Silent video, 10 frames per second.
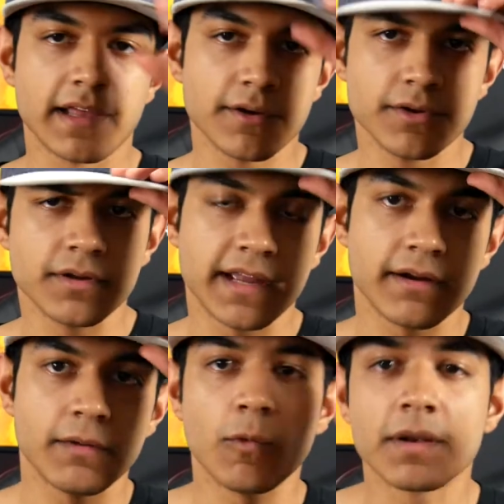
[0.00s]
you to
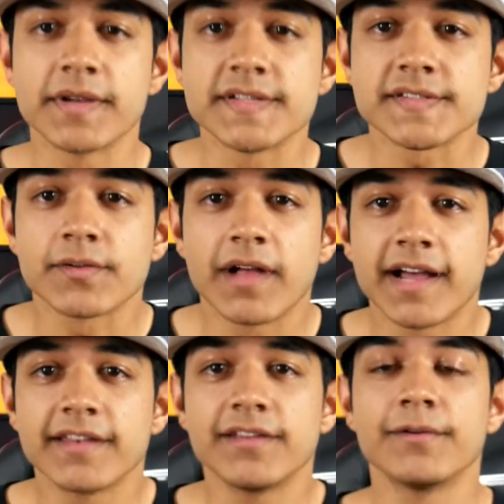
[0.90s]
carry one pistol
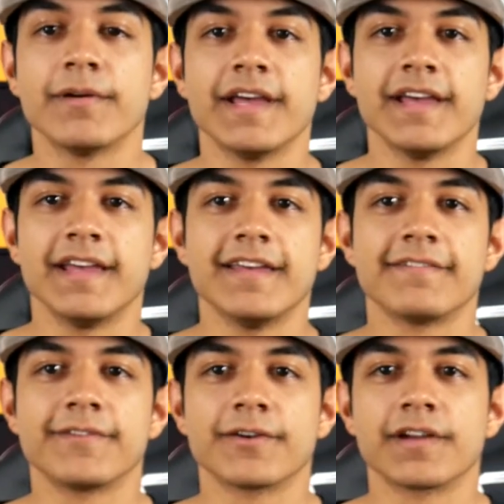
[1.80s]
on you
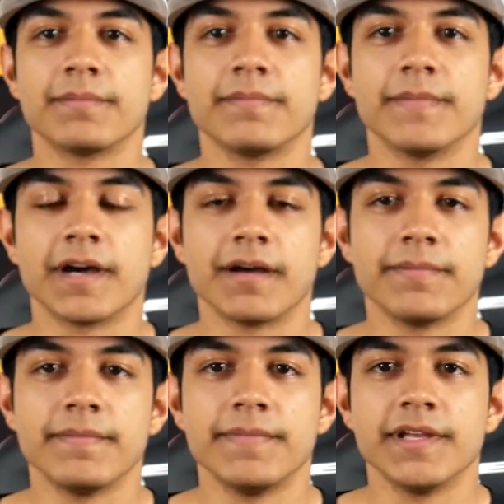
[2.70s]
if you're going
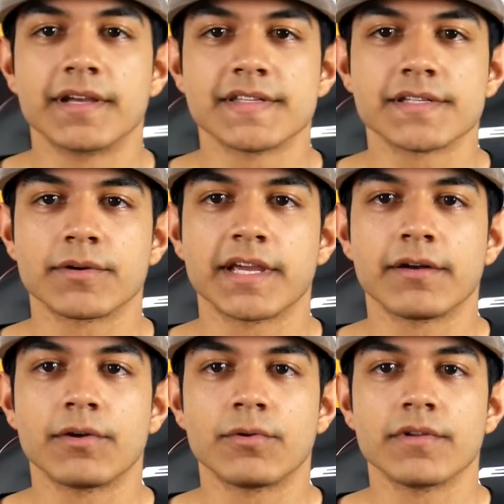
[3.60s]
to be a concealed
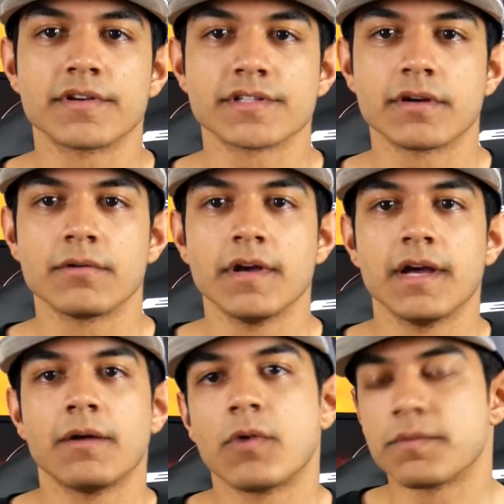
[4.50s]
carry holder. So
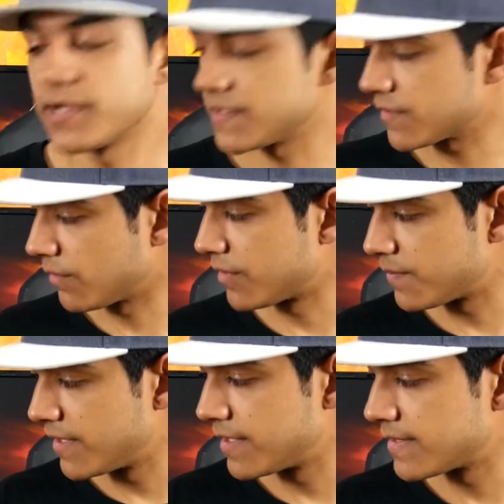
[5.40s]
one pistol, which
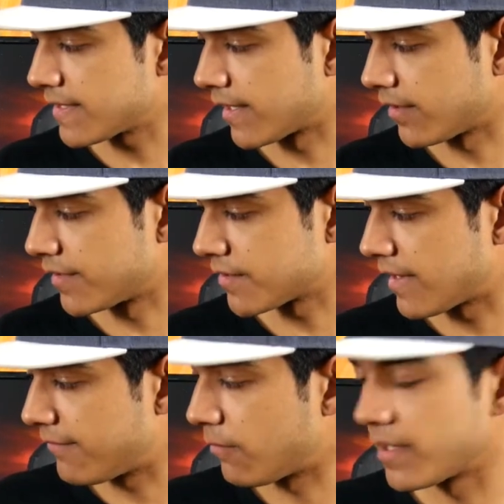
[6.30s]
means I can also
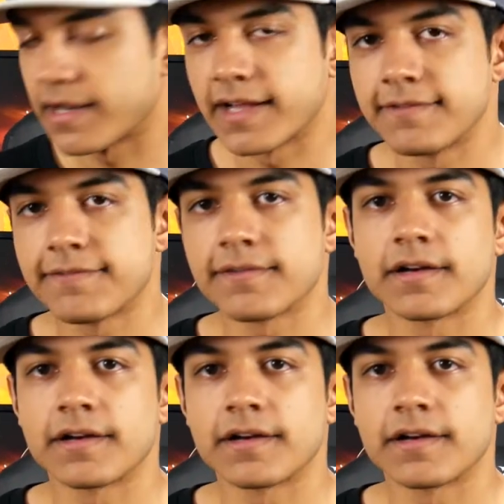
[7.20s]
have one knife.